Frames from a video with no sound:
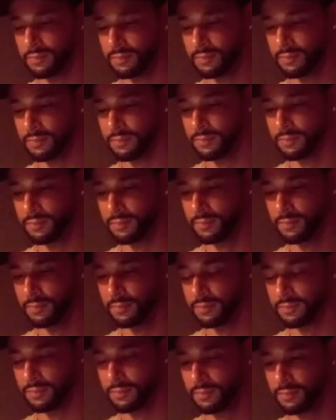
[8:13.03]

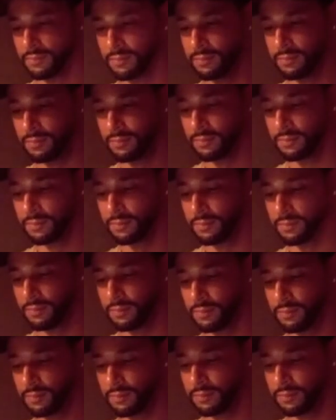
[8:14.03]
No one is speaking in this clip.